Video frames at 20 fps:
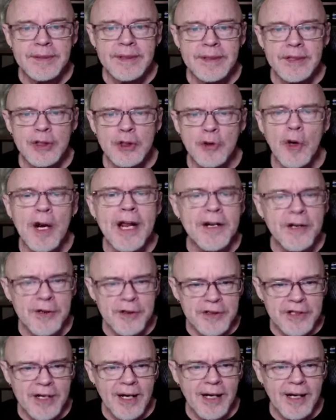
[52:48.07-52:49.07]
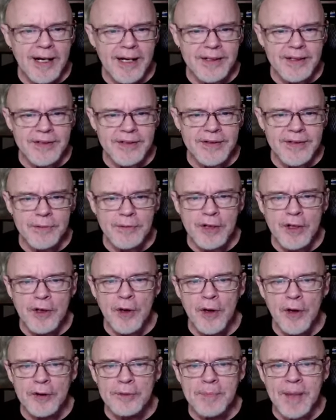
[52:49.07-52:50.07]
Traitor's eyes, they were
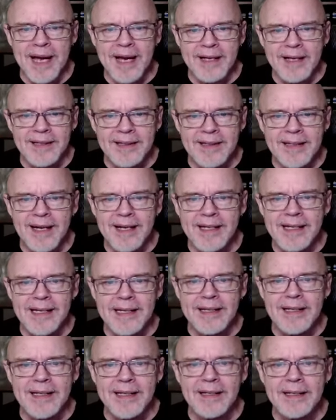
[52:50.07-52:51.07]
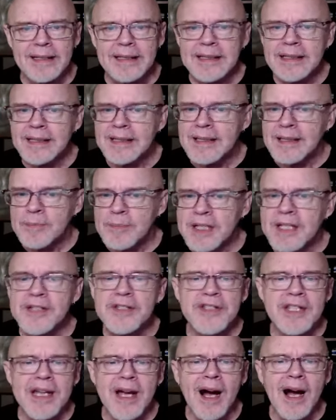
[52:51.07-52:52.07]
called back in Nakkiga, because
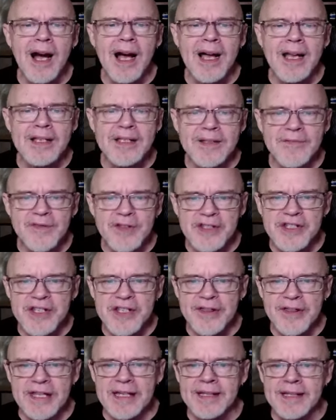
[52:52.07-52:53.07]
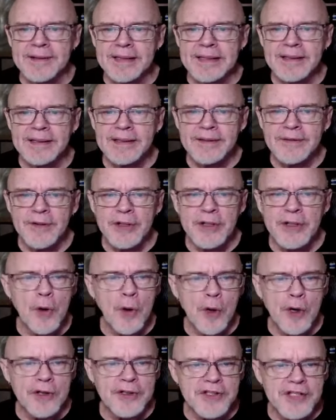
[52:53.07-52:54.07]
the eyes of the Sithi, the
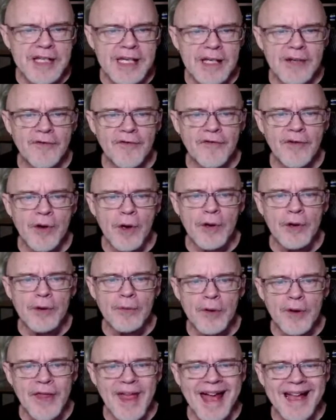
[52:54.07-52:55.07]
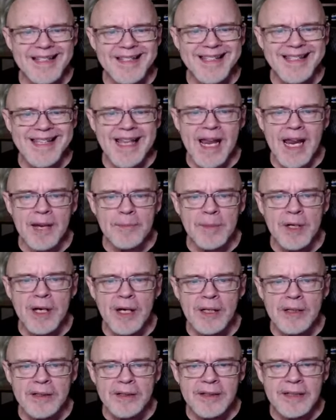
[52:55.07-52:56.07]
Norn's kinfolk, were that same
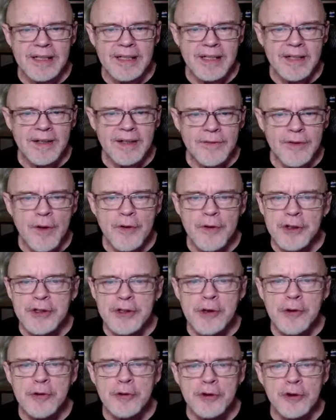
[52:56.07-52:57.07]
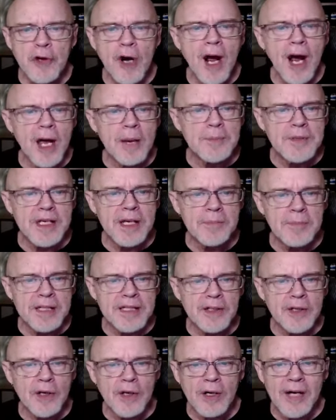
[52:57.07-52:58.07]
color, though the two tribes had,
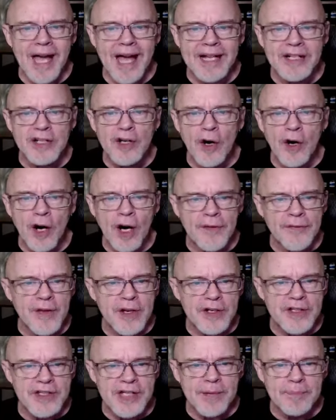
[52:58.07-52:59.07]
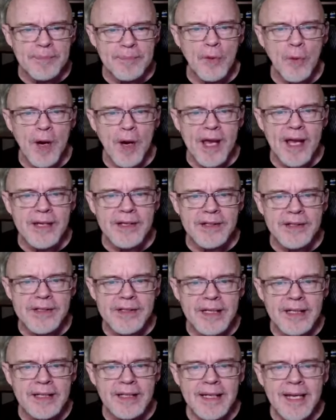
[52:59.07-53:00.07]
been go- had gone their separate ways
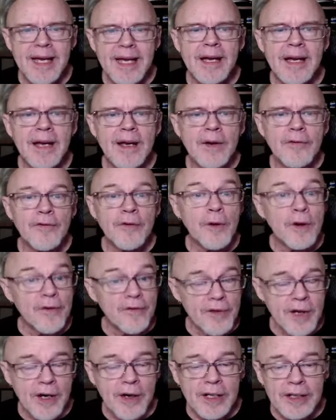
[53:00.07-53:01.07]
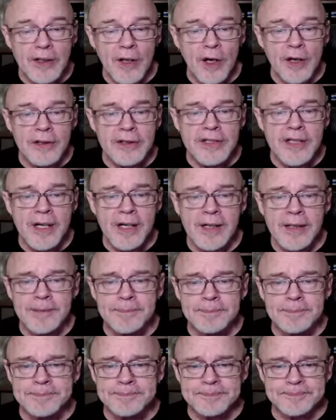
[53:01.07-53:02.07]
for a very long time.